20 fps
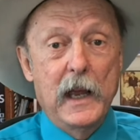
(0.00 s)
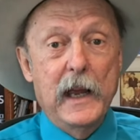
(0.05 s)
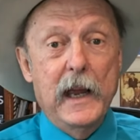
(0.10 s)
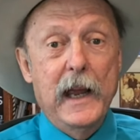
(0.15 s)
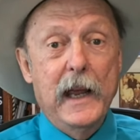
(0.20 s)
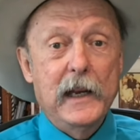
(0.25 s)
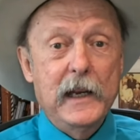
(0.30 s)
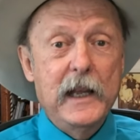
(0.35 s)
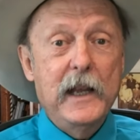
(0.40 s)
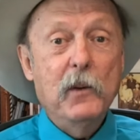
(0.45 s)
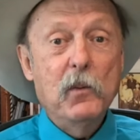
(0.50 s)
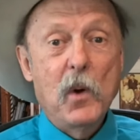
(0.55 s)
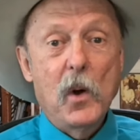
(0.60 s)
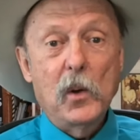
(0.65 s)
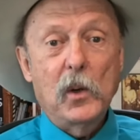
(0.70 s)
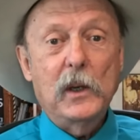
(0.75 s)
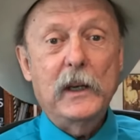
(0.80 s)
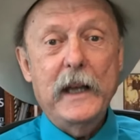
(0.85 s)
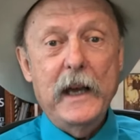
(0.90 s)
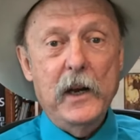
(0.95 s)
And he
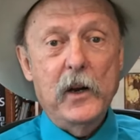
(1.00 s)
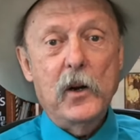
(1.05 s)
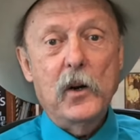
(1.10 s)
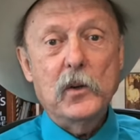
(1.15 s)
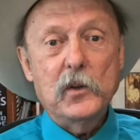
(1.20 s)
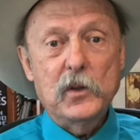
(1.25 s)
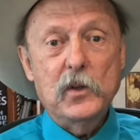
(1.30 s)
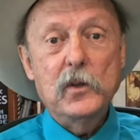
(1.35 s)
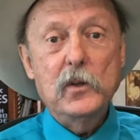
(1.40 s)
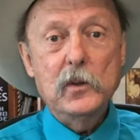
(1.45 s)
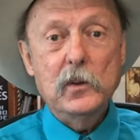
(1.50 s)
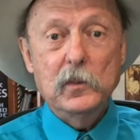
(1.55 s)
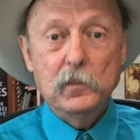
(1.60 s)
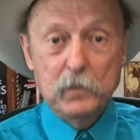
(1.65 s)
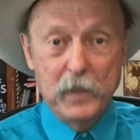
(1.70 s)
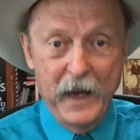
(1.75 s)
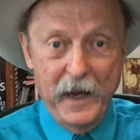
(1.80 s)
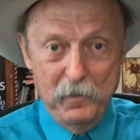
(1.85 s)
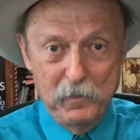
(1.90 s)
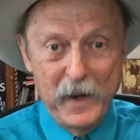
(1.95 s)
wrote a letter to
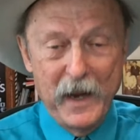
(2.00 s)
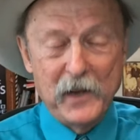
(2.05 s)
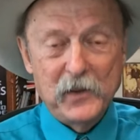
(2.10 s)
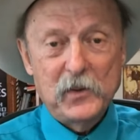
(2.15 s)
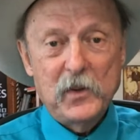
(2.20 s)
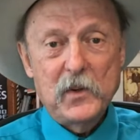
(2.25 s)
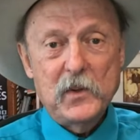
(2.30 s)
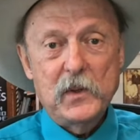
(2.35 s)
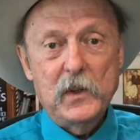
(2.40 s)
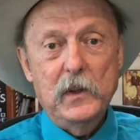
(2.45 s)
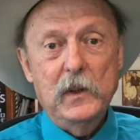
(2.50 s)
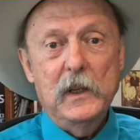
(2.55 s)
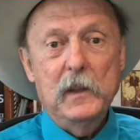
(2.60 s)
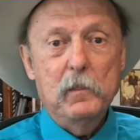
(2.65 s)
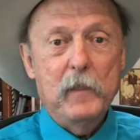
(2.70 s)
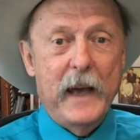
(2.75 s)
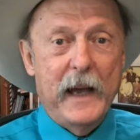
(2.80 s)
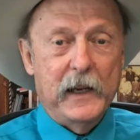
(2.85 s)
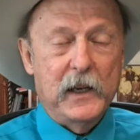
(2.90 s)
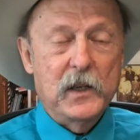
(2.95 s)
Bat Masterson
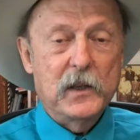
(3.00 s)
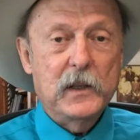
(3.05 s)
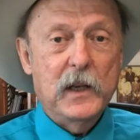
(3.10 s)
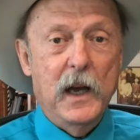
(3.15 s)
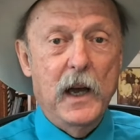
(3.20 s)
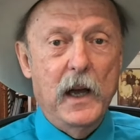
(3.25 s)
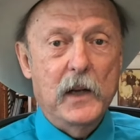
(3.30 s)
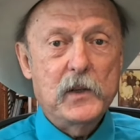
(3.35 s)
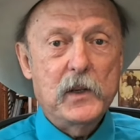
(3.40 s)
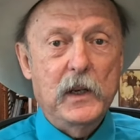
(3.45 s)
back in Dodge,